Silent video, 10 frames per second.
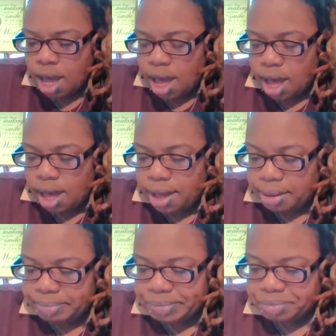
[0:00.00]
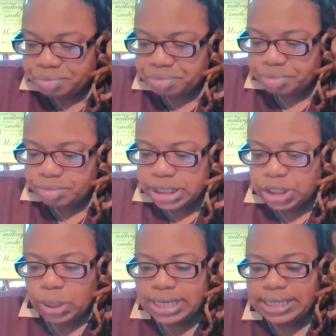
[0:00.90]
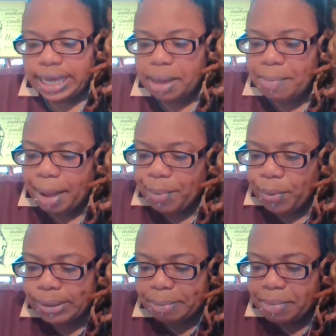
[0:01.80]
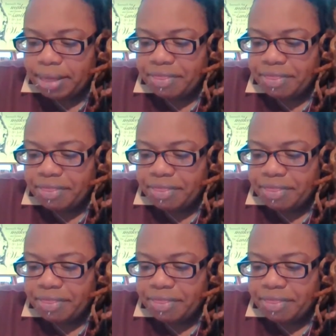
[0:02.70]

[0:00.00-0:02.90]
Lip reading: Um, so the second bipolar myth